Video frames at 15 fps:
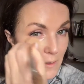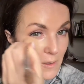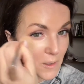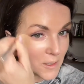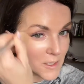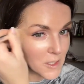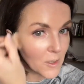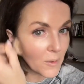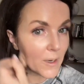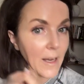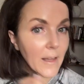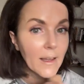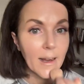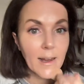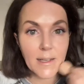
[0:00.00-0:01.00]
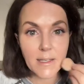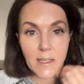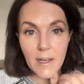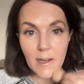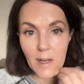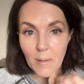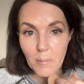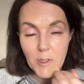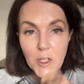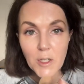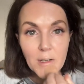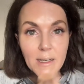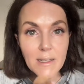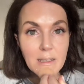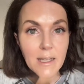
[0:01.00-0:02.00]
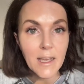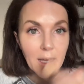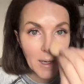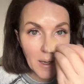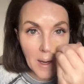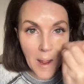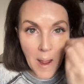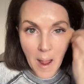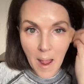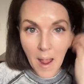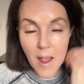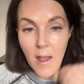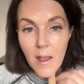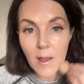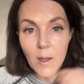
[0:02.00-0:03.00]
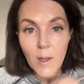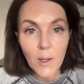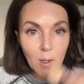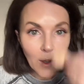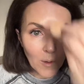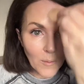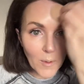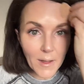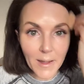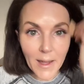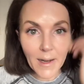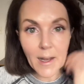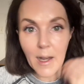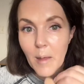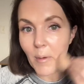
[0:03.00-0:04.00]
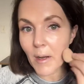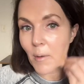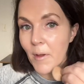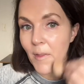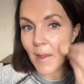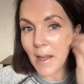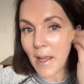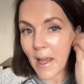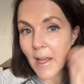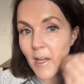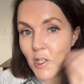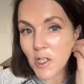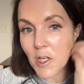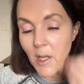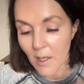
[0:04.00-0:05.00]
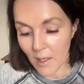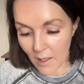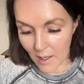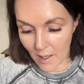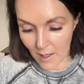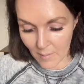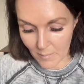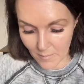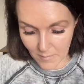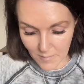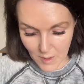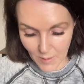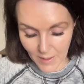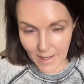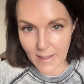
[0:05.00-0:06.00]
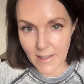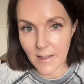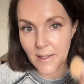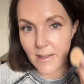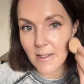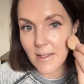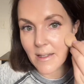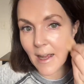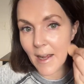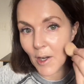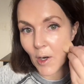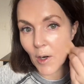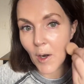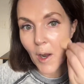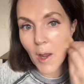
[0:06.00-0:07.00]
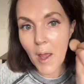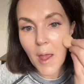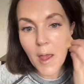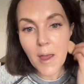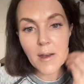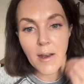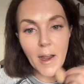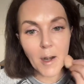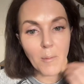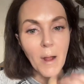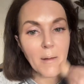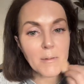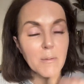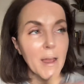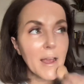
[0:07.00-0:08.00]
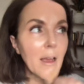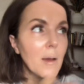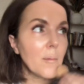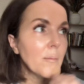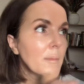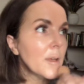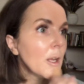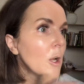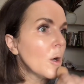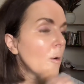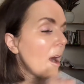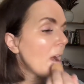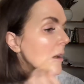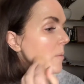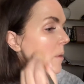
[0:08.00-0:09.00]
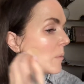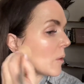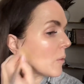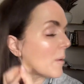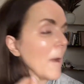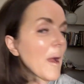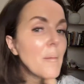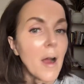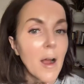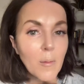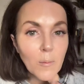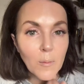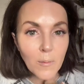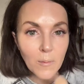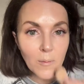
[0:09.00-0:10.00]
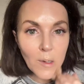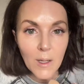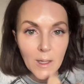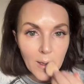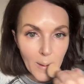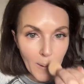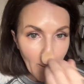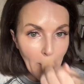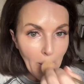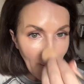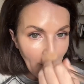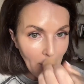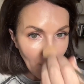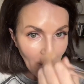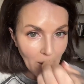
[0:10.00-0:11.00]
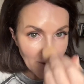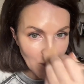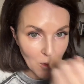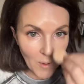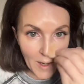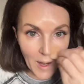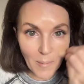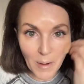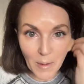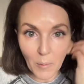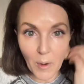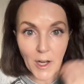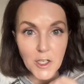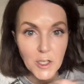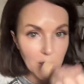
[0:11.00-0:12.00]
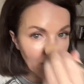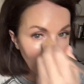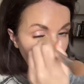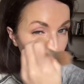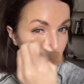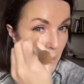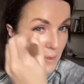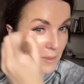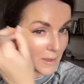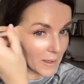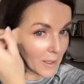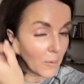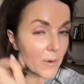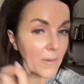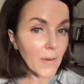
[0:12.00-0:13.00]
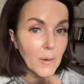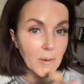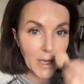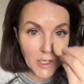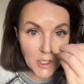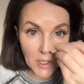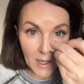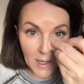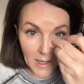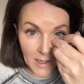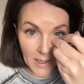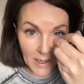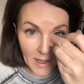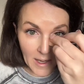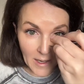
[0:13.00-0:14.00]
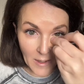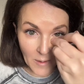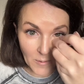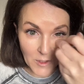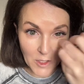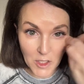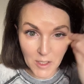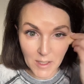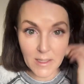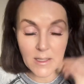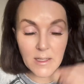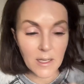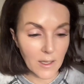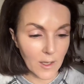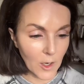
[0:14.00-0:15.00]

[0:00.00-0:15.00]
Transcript: Looks great, like I said, on maturing skin, really on anybody with any age. So like I said, this is not your mom's makeup. I remember when I was growing up, I'd watch her put the liquid foundation on, and it was just,